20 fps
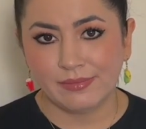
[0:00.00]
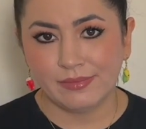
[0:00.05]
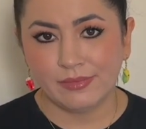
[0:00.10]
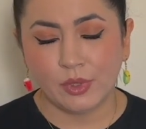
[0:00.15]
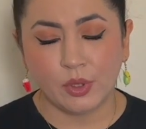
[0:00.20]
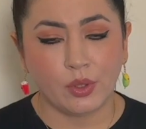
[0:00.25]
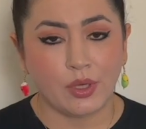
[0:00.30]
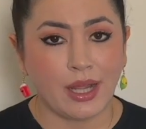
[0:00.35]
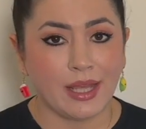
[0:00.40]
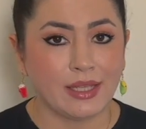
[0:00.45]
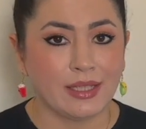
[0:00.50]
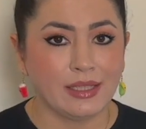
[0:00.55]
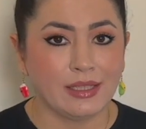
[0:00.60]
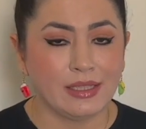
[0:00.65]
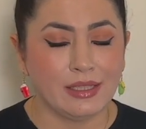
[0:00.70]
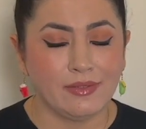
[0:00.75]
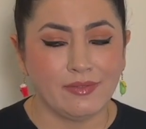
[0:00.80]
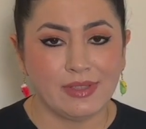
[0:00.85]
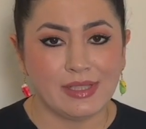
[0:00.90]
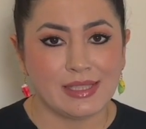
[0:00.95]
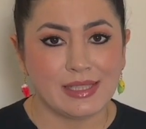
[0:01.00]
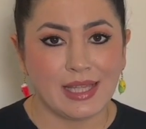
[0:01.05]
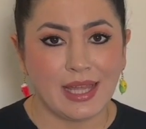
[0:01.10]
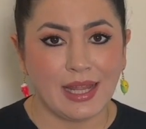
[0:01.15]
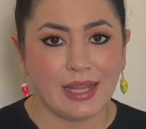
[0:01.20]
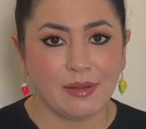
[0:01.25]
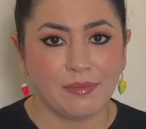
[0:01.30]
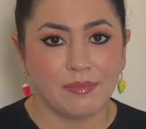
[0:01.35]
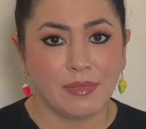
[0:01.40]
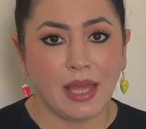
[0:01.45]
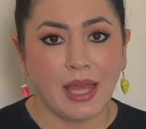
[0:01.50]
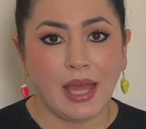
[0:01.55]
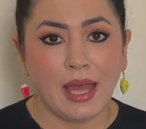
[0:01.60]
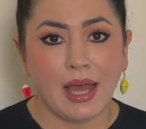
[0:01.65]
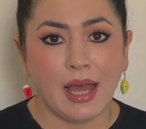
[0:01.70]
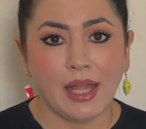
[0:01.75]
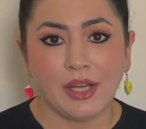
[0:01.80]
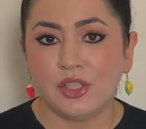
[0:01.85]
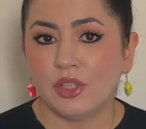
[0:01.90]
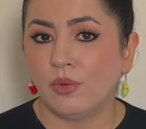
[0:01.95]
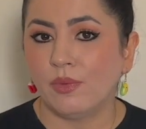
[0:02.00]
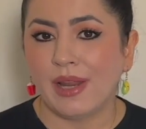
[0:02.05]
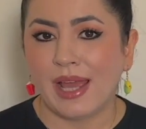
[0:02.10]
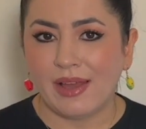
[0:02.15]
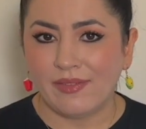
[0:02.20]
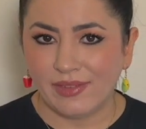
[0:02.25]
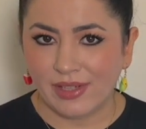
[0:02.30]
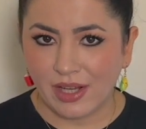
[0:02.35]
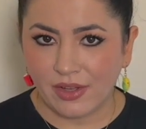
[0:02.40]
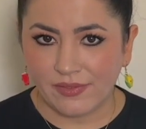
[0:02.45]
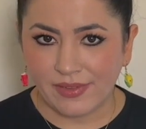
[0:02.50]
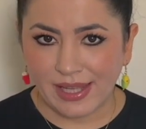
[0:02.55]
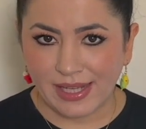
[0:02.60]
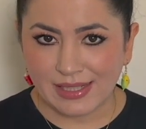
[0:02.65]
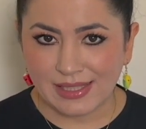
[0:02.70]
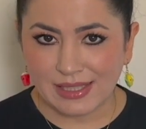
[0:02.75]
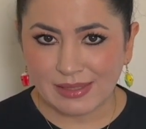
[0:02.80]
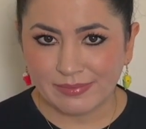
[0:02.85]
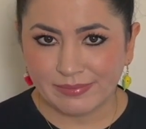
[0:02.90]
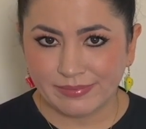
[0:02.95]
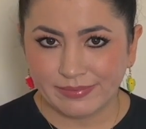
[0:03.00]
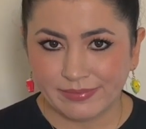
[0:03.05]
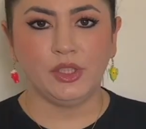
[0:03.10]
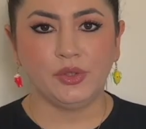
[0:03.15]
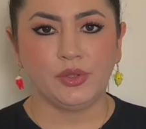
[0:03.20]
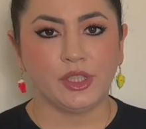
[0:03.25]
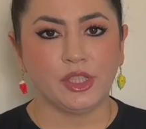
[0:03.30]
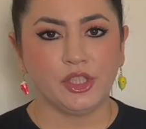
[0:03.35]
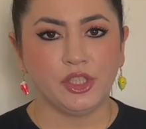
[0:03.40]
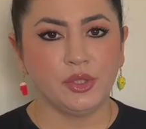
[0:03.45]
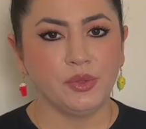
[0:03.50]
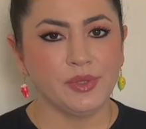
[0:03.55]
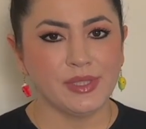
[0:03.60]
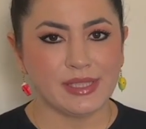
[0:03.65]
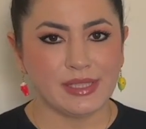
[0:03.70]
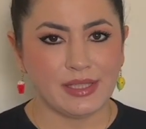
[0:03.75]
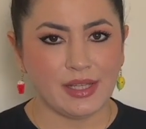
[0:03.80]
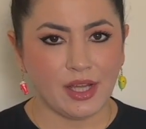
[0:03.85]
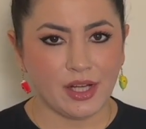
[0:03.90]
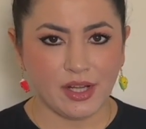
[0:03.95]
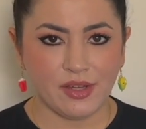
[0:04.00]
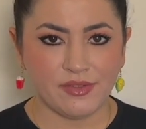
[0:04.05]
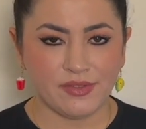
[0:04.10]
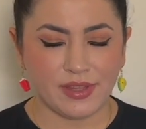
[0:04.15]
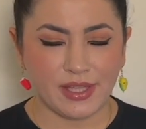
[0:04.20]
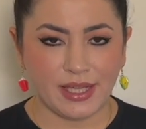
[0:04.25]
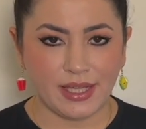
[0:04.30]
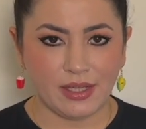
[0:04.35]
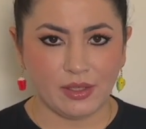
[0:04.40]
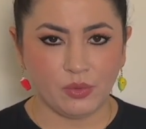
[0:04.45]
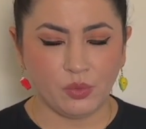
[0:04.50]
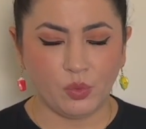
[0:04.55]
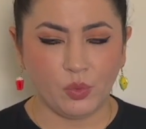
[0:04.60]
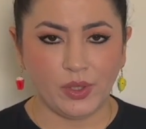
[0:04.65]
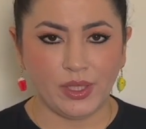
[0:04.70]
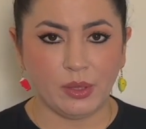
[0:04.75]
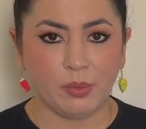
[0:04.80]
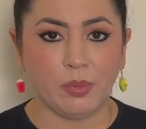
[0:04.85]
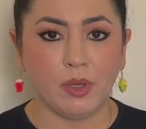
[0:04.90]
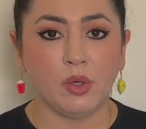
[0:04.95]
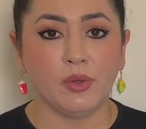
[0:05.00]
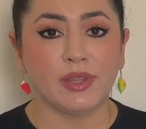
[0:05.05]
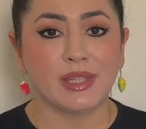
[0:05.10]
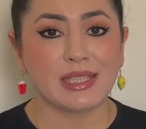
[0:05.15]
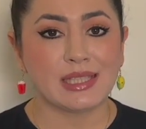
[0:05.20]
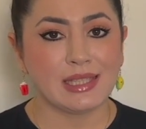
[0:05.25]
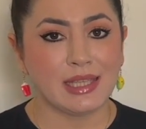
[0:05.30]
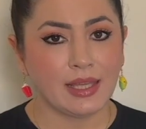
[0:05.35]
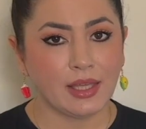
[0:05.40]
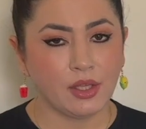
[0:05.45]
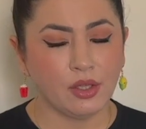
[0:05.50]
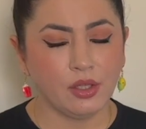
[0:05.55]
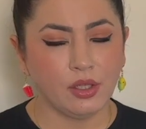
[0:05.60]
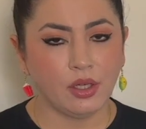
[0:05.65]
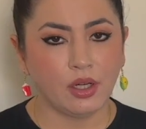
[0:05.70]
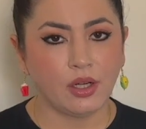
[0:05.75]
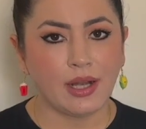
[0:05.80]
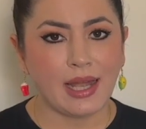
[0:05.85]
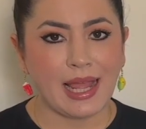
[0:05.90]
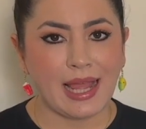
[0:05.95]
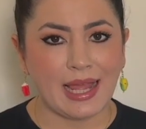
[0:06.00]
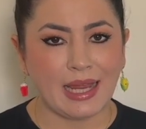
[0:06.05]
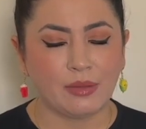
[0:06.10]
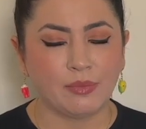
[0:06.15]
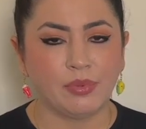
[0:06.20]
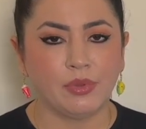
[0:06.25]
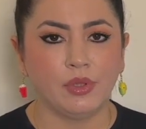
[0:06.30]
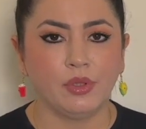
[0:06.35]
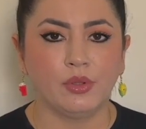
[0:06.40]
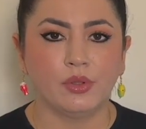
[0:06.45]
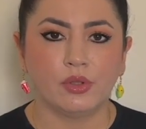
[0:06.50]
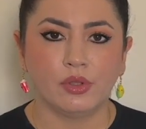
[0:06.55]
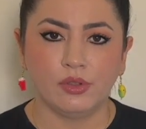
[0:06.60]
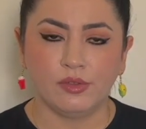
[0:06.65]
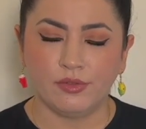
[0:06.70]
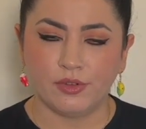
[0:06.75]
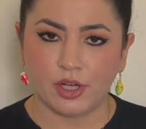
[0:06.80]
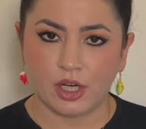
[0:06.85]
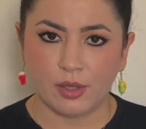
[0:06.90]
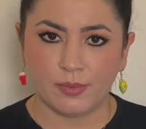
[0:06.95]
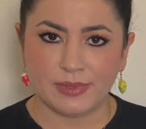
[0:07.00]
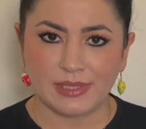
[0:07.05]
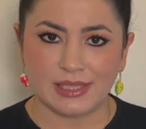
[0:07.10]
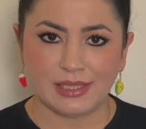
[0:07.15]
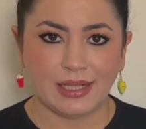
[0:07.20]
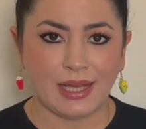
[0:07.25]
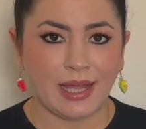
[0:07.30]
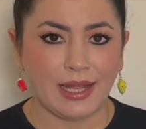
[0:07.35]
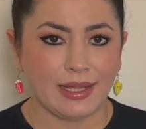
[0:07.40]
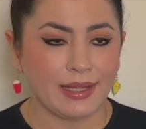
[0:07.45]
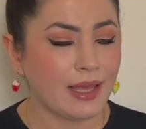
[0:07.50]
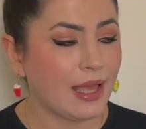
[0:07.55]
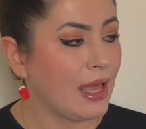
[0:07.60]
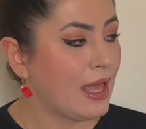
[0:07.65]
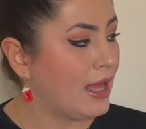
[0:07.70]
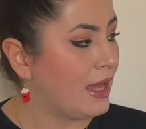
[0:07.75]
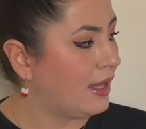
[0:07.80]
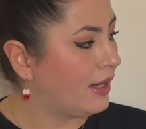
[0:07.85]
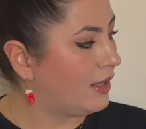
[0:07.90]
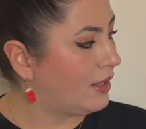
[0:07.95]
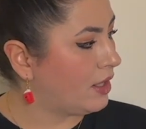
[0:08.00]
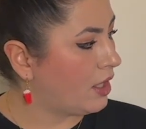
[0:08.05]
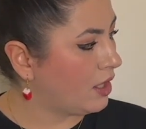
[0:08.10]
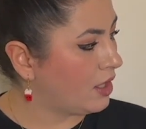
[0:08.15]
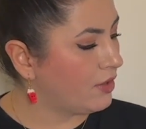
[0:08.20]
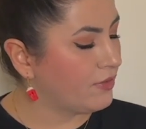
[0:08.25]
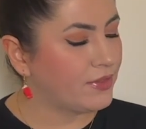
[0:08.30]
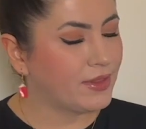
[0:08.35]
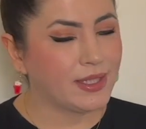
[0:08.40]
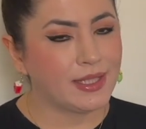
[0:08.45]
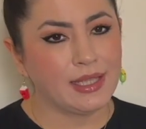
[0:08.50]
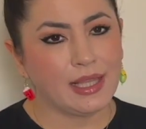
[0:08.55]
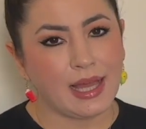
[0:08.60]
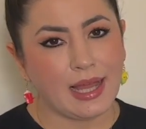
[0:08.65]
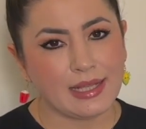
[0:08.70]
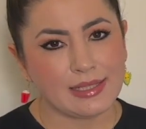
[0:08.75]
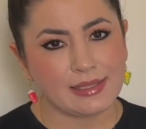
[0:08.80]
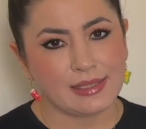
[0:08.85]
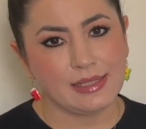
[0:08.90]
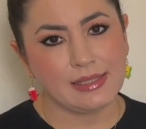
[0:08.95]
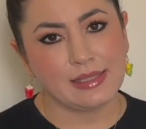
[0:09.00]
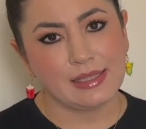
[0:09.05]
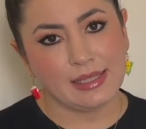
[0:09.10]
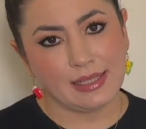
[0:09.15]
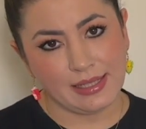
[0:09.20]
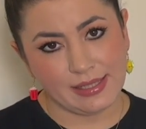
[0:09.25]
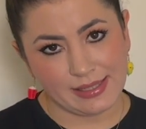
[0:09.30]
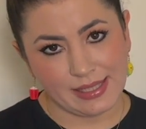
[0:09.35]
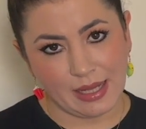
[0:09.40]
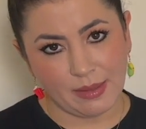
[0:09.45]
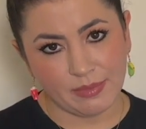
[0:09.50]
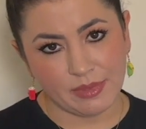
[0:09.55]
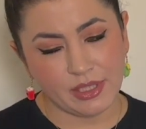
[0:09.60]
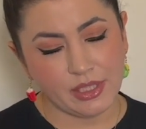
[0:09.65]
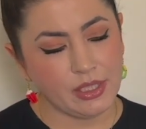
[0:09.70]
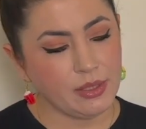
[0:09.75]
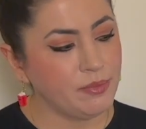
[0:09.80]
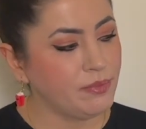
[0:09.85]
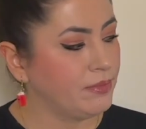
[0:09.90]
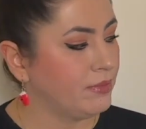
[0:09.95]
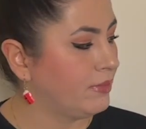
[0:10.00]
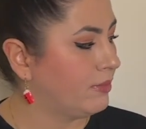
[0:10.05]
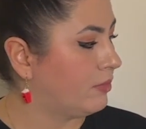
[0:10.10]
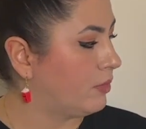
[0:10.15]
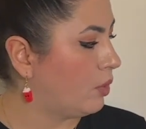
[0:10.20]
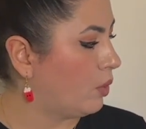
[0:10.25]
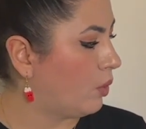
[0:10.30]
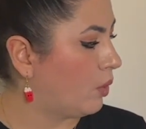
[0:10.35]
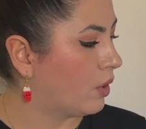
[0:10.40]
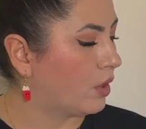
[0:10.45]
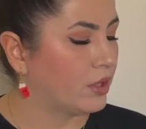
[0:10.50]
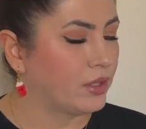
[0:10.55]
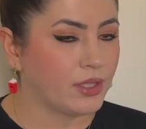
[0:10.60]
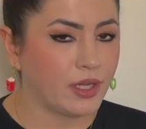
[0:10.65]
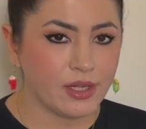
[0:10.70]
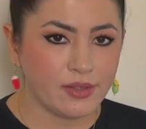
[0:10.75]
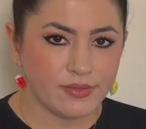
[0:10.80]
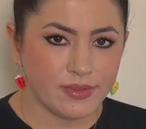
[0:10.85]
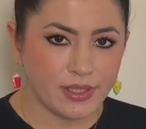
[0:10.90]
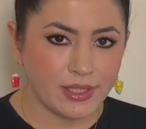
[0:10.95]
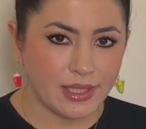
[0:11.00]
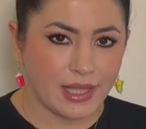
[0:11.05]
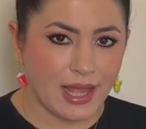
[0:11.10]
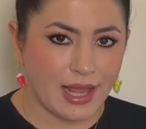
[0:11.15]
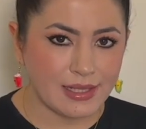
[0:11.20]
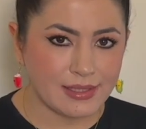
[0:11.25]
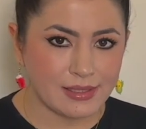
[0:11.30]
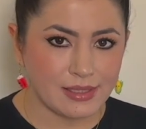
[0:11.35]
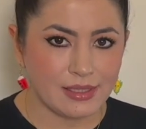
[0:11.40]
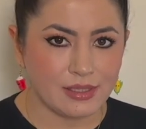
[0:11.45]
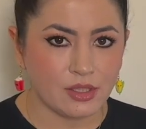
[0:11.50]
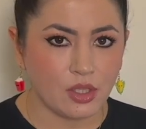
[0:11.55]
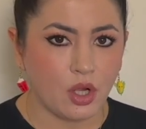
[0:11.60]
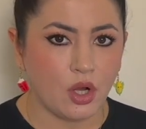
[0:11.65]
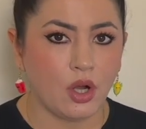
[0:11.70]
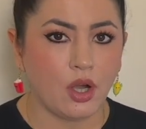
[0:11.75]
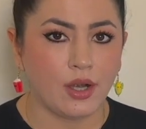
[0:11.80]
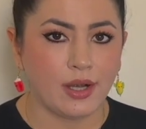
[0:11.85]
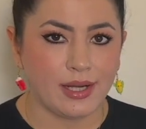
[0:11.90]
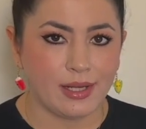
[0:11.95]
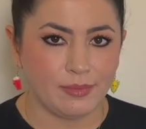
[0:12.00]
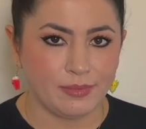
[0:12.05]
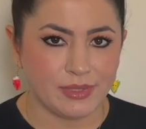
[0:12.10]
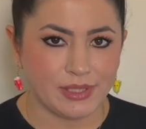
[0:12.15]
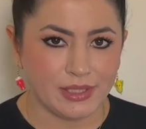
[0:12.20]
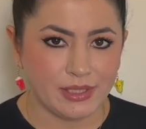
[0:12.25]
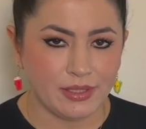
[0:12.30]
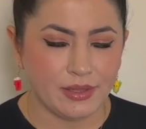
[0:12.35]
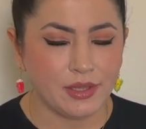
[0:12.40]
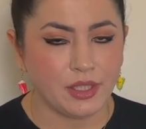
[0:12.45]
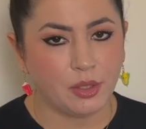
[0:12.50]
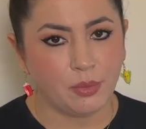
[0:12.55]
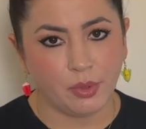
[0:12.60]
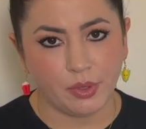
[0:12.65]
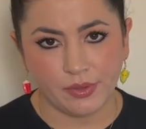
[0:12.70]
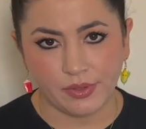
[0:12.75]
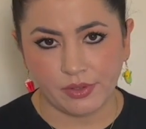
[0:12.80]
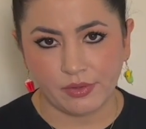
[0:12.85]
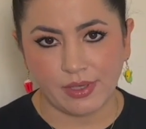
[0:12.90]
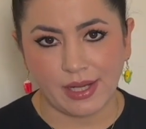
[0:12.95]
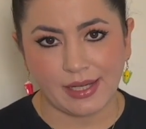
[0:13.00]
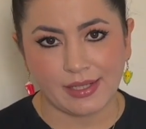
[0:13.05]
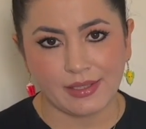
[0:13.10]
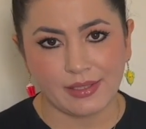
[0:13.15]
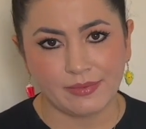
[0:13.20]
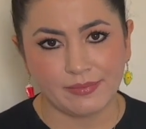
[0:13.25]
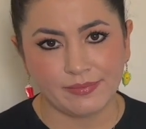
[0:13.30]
Or I could even say, I don't have enough eggs. You can use none of the with both singular and plural verbs, like, none of the classes is empty, or none of the classes are empty. They're both correct.